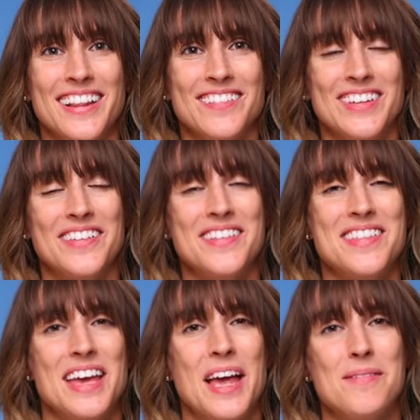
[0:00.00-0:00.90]
Let me know what you
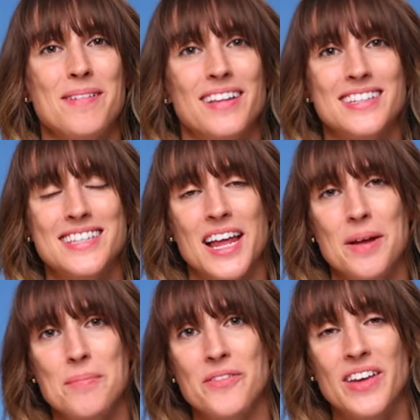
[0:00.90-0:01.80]
think about this
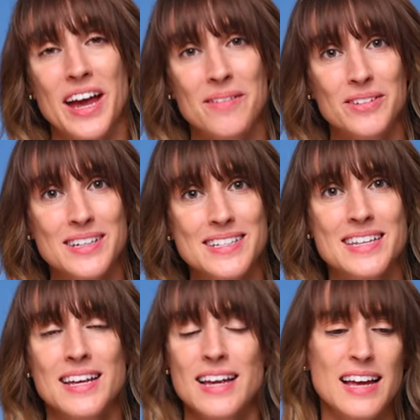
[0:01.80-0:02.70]
lineup of
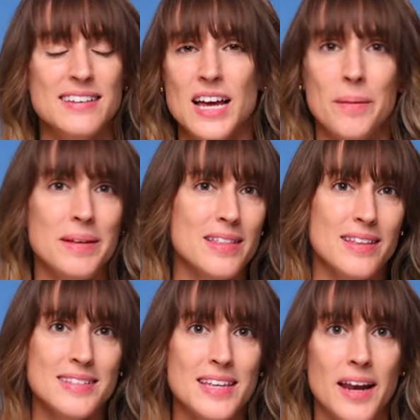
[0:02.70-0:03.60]
cameras and tell me the
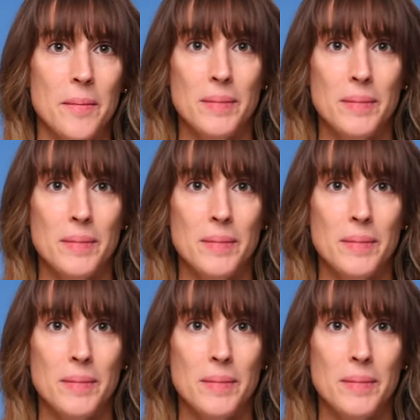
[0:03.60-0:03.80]
things that I